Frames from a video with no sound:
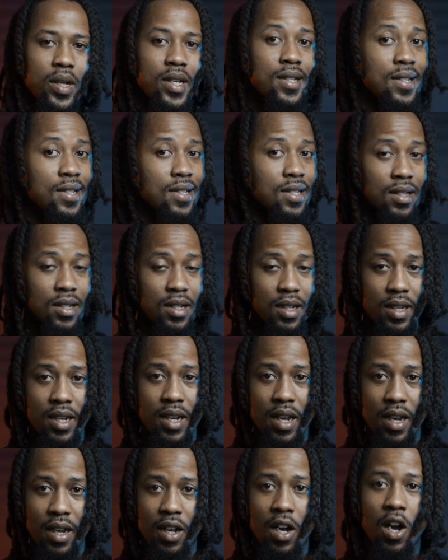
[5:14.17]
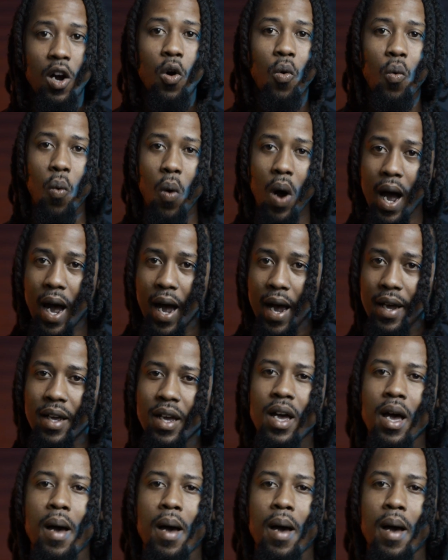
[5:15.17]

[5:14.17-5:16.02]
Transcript: is still the king. Why?